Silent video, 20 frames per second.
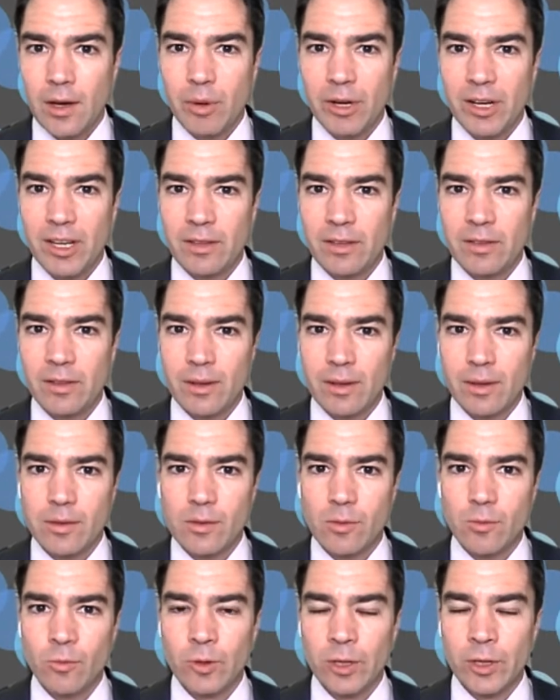but has
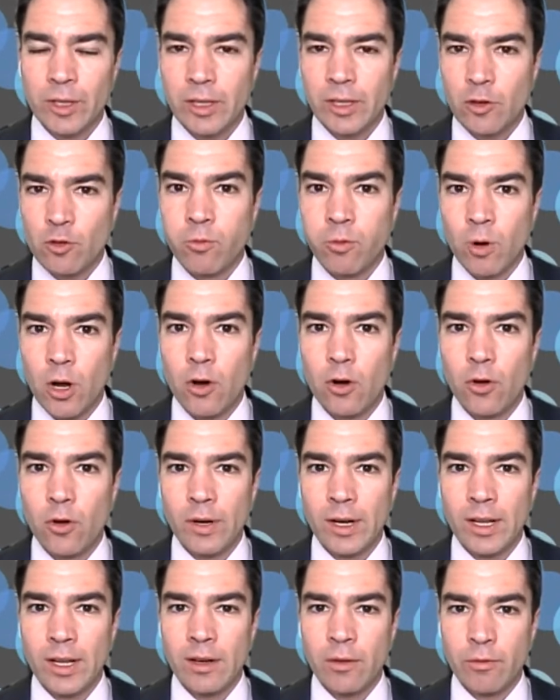really
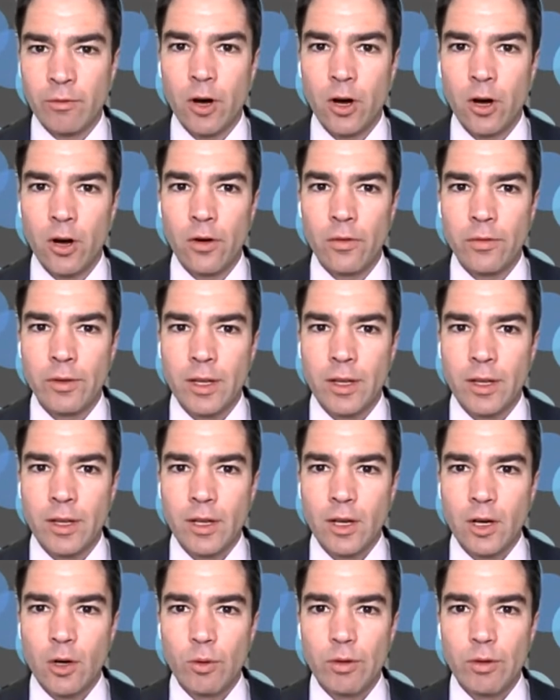grown and evolved.